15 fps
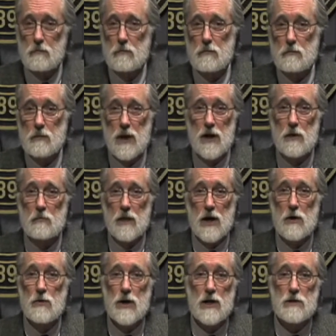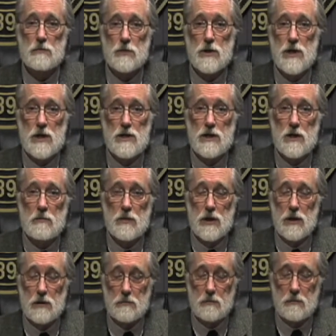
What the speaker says: my own expertise can be a